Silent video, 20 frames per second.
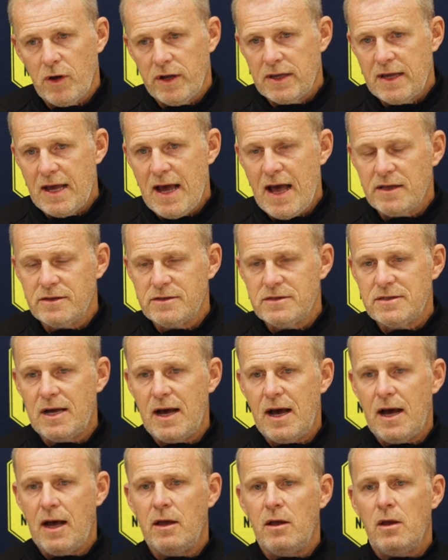
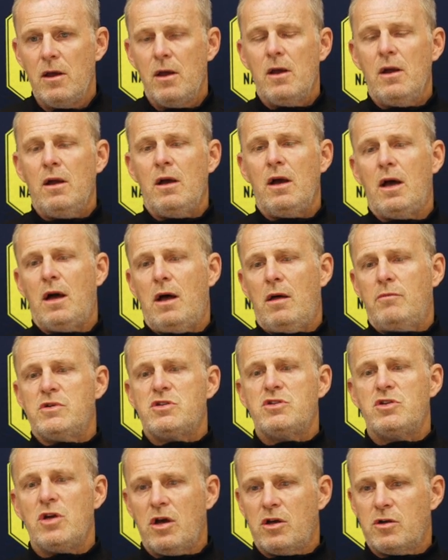encounter. The
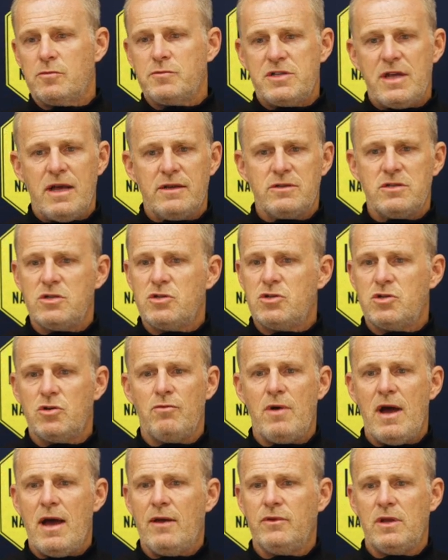circumstances
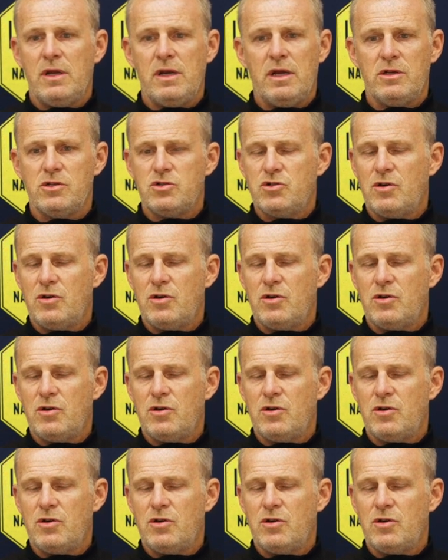surrounding it,